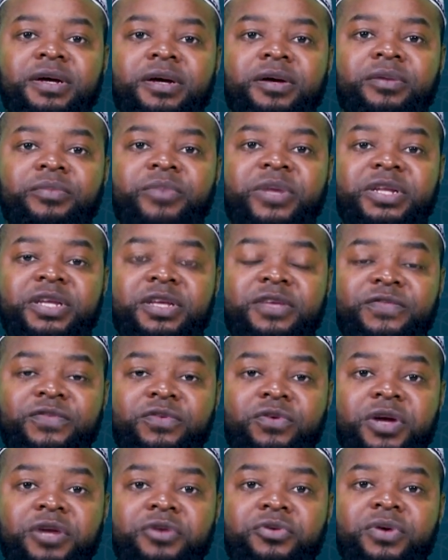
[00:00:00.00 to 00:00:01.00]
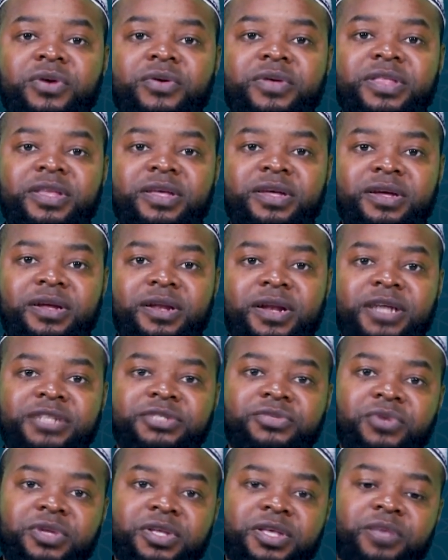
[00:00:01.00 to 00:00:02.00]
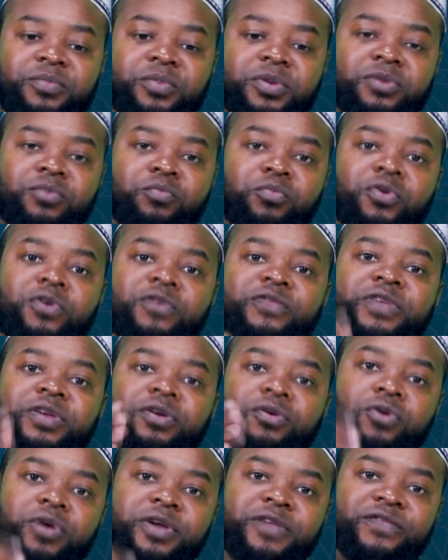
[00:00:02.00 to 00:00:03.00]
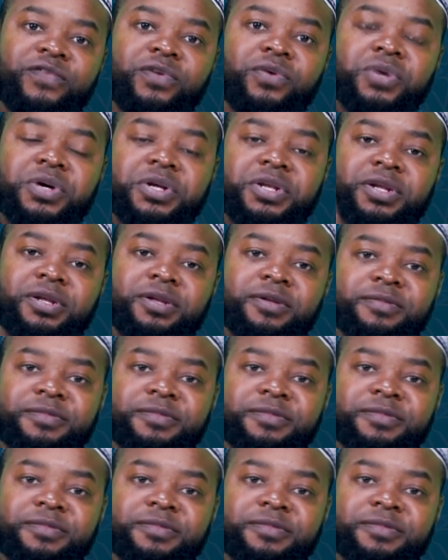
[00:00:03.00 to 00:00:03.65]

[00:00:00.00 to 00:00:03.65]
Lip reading: But if you are doing with ikhlas, you'll keep on moving, going forward.